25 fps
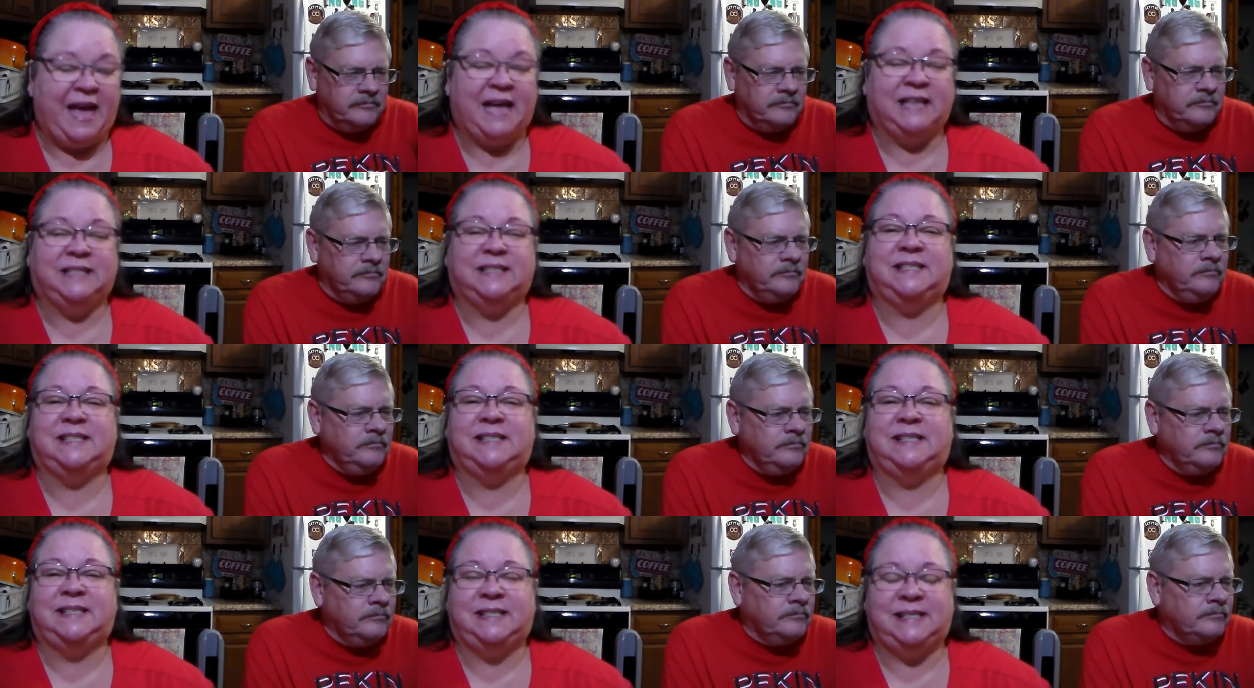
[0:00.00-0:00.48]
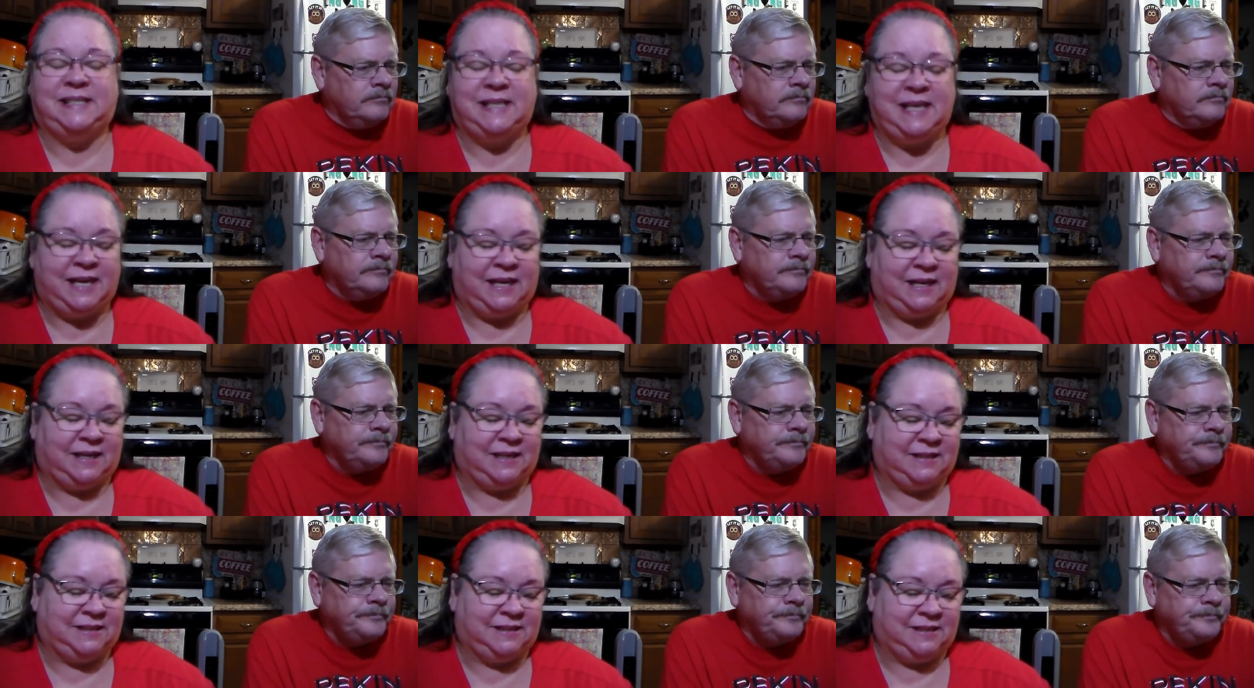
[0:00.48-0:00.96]
Speaker 1: that
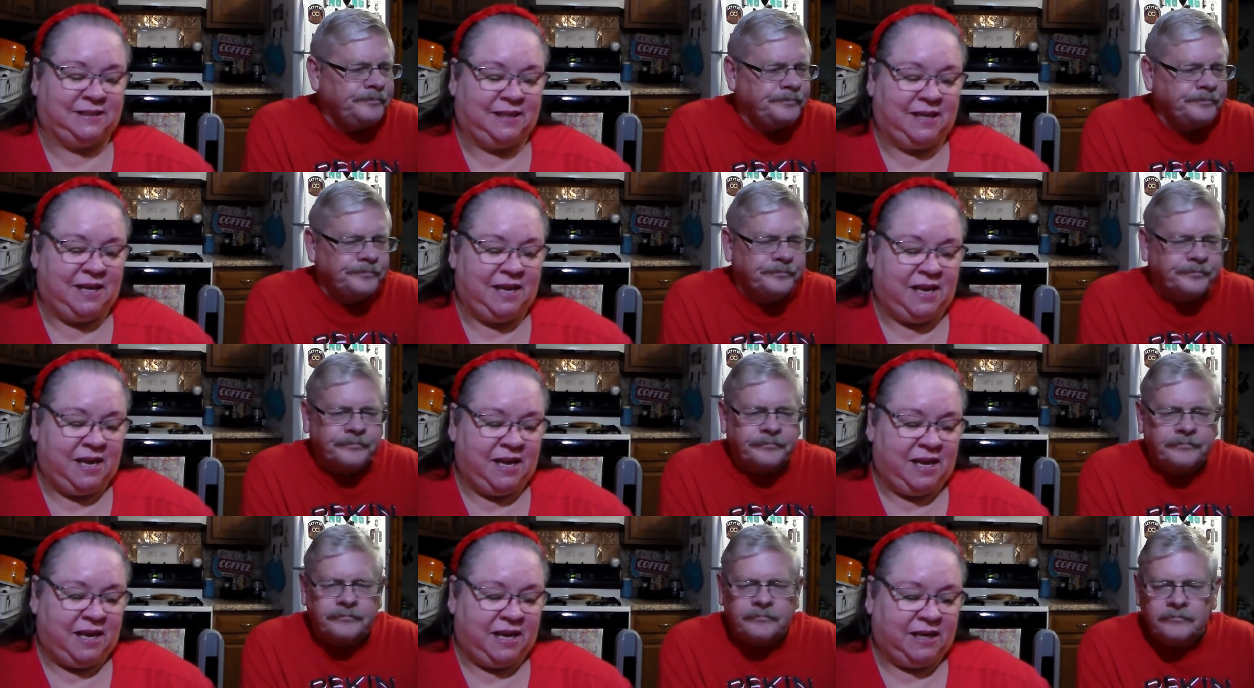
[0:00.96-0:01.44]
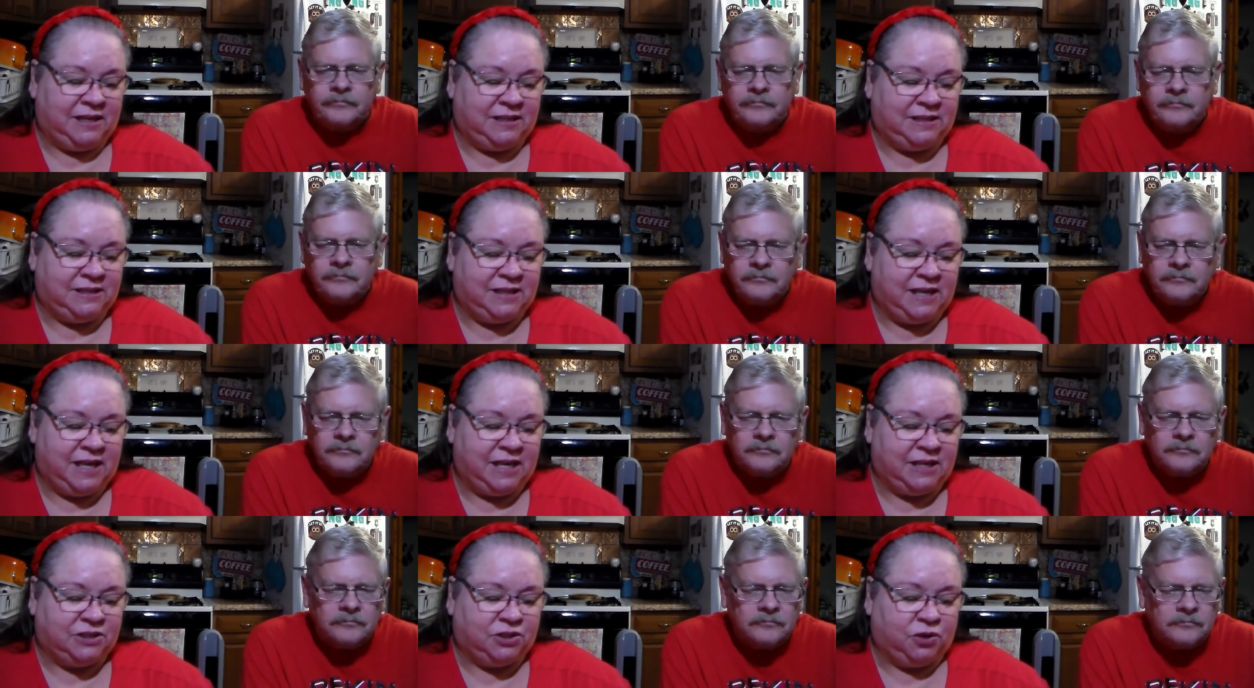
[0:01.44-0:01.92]
sticks.
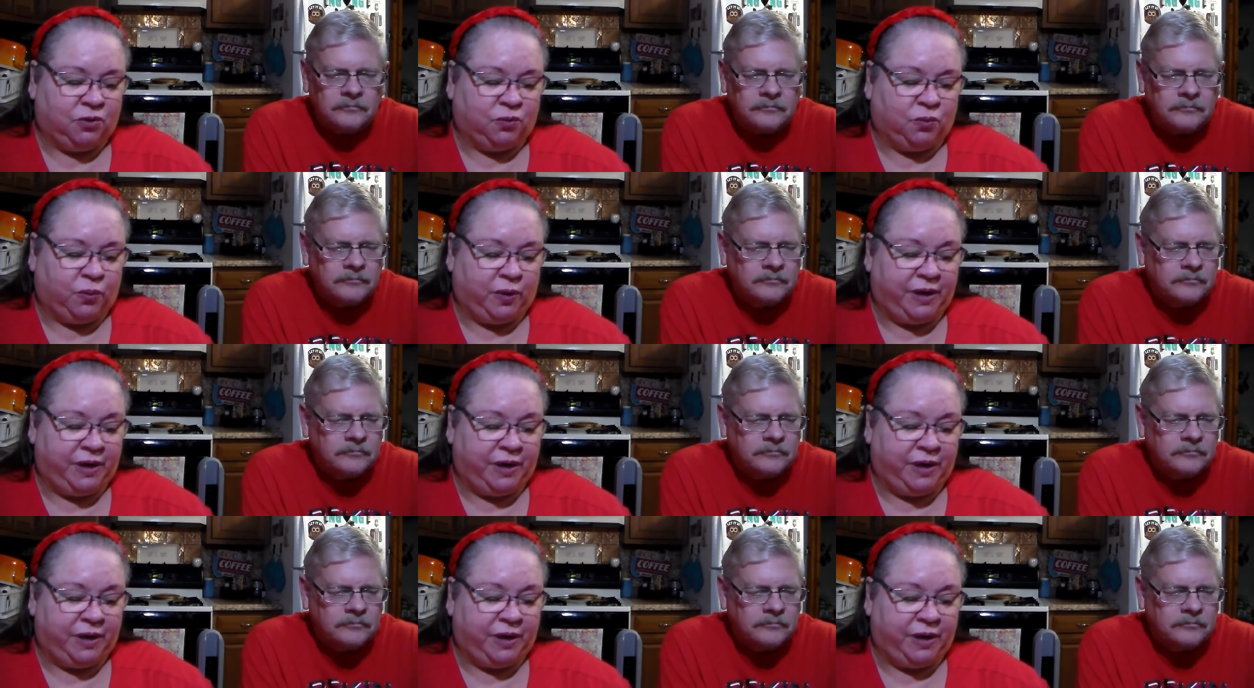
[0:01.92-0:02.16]
It says